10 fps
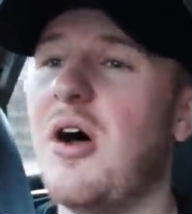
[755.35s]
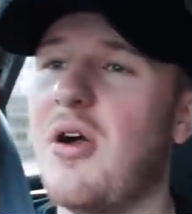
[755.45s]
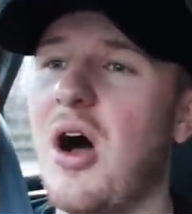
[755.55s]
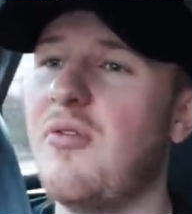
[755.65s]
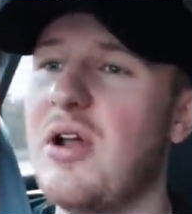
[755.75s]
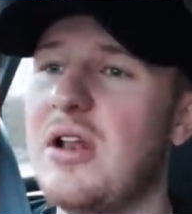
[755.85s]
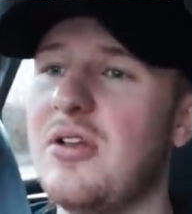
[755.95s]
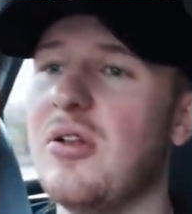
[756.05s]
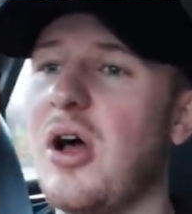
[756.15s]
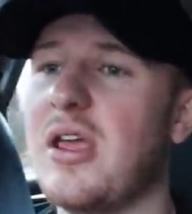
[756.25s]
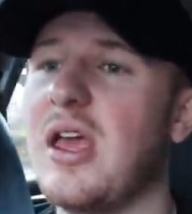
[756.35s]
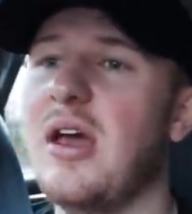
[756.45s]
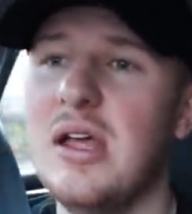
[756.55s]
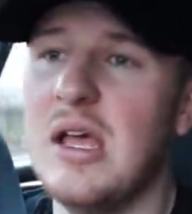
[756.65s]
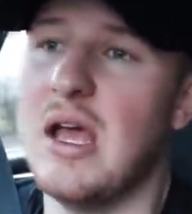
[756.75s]
I really do like it.
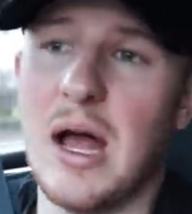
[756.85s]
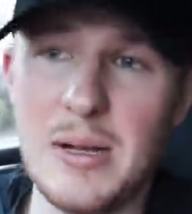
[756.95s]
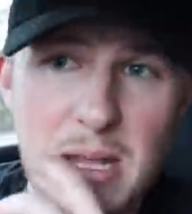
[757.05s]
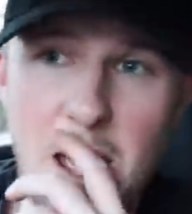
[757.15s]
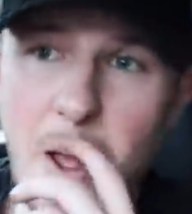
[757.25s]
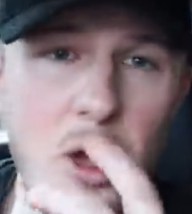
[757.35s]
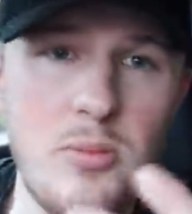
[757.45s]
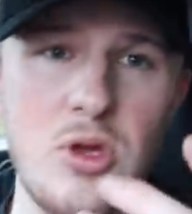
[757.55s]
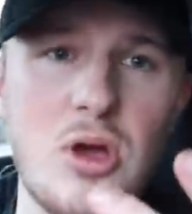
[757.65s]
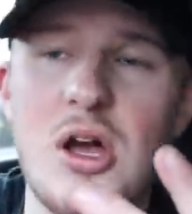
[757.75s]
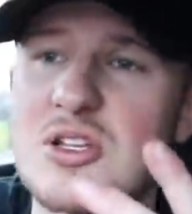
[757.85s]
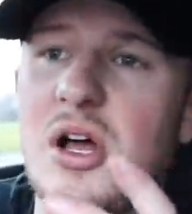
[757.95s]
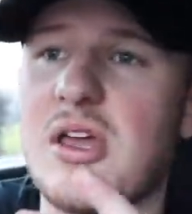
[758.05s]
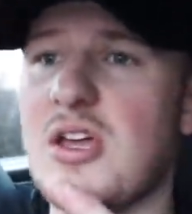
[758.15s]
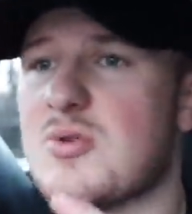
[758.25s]
And yeah, I hope you guys
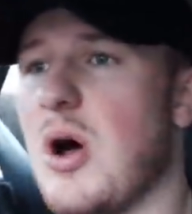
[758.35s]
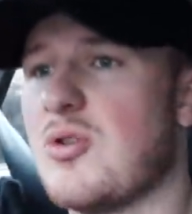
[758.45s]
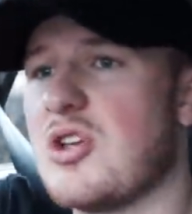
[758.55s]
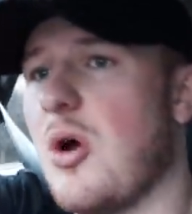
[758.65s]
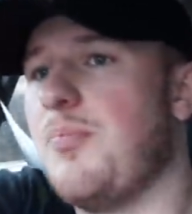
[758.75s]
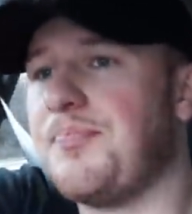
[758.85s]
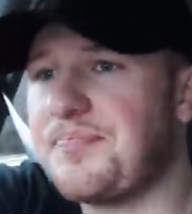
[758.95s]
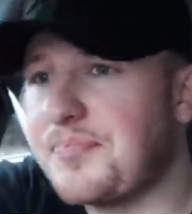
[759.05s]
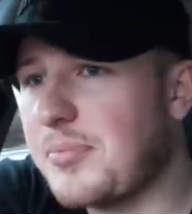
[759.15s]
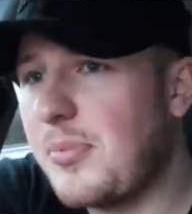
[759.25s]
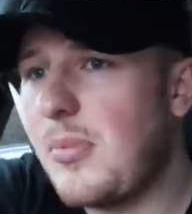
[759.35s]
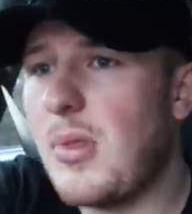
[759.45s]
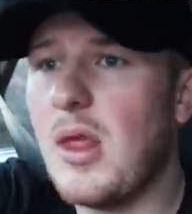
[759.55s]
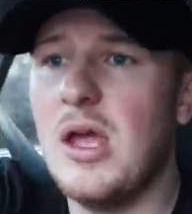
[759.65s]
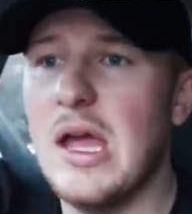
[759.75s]
like it as well. So
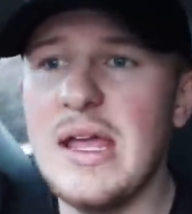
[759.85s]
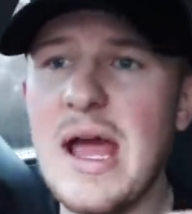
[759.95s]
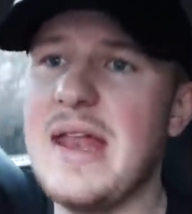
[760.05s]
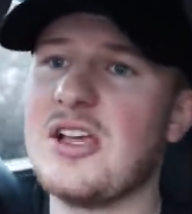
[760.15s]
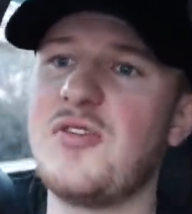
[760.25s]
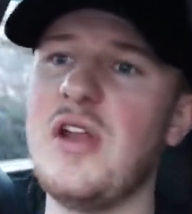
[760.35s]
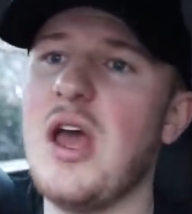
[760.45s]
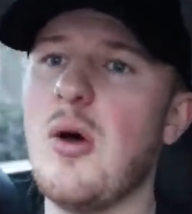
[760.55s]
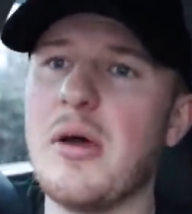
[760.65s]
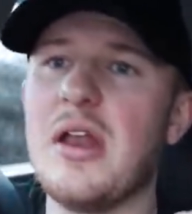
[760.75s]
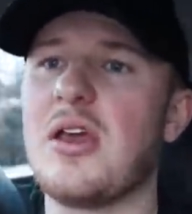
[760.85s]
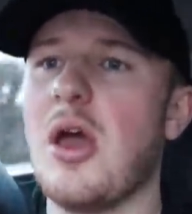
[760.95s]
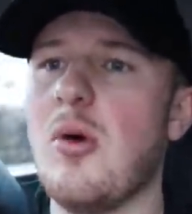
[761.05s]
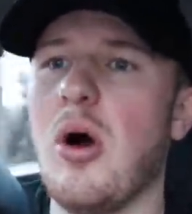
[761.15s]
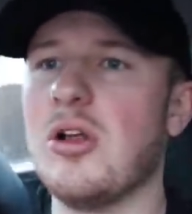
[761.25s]
yeah, next video I'm going to
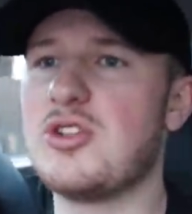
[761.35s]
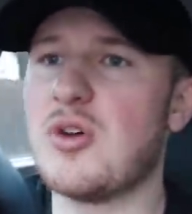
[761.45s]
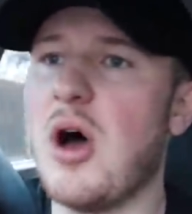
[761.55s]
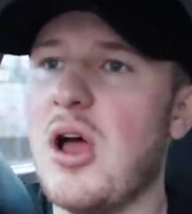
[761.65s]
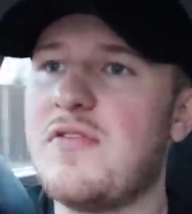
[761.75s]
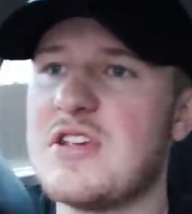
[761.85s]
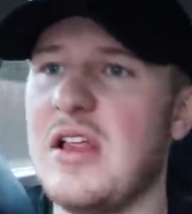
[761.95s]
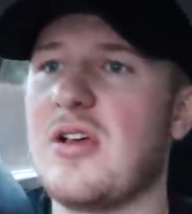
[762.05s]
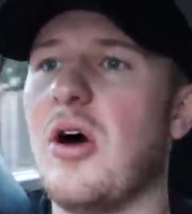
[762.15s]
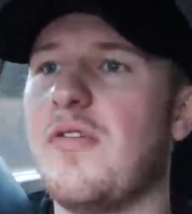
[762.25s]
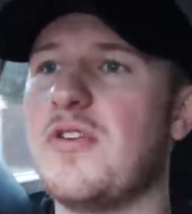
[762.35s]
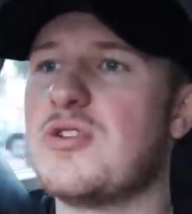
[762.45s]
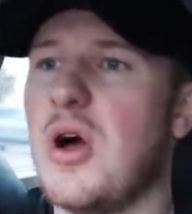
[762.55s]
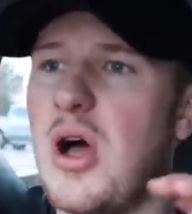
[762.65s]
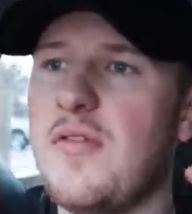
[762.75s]
go on a drive, take the car for a
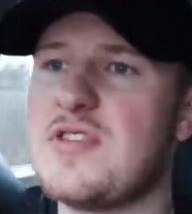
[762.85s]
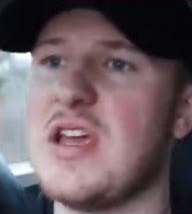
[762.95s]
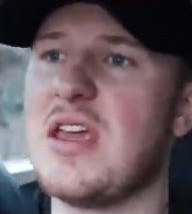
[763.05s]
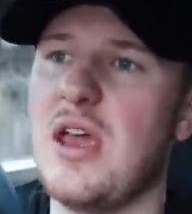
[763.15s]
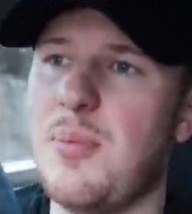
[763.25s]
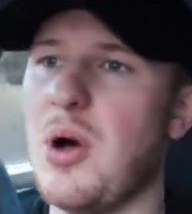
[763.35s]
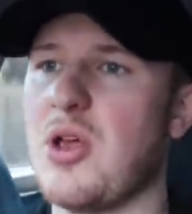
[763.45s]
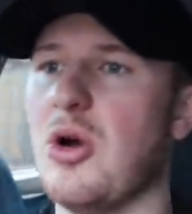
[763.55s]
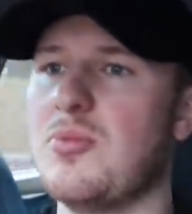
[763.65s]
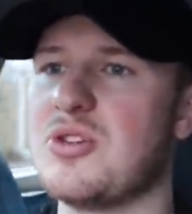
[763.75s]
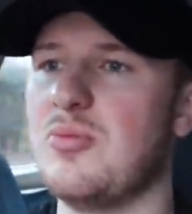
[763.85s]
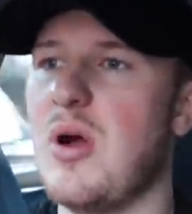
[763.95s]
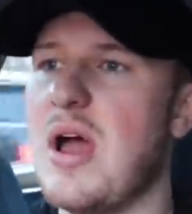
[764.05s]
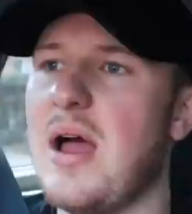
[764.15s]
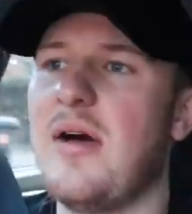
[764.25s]
drive, take it, park it up
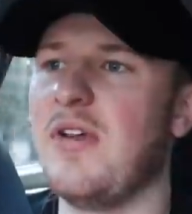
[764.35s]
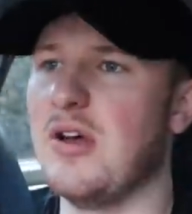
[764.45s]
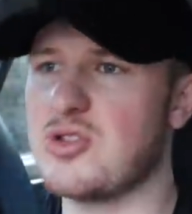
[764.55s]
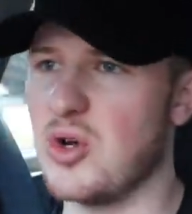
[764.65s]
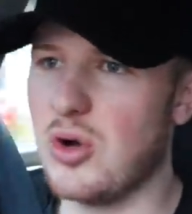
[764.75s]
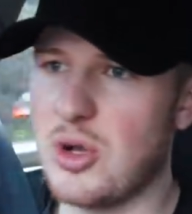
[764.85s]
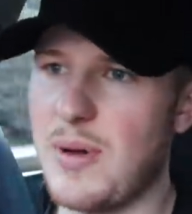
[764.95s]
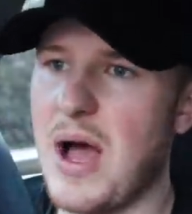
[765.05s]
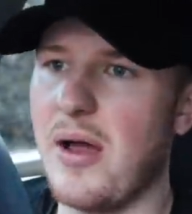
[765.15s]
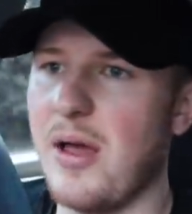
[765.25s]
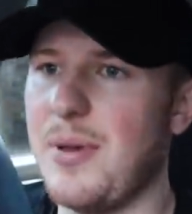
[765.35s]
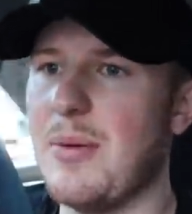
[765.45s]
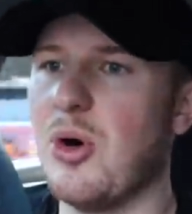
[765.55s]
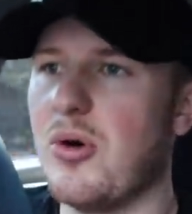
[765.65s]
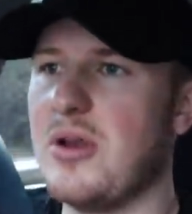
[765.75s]
somewhere, have a little talk about it a
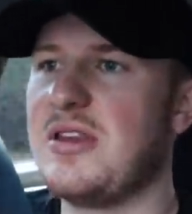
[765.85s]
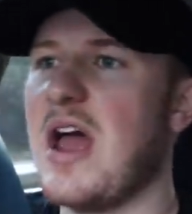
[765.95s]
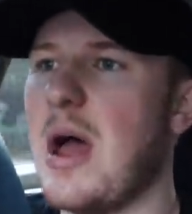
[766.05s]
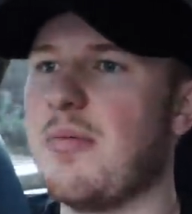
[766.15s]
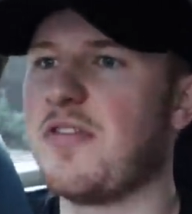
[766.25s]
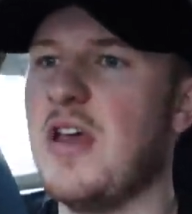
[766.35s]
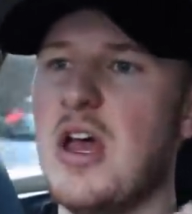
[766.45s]
bit more in depth,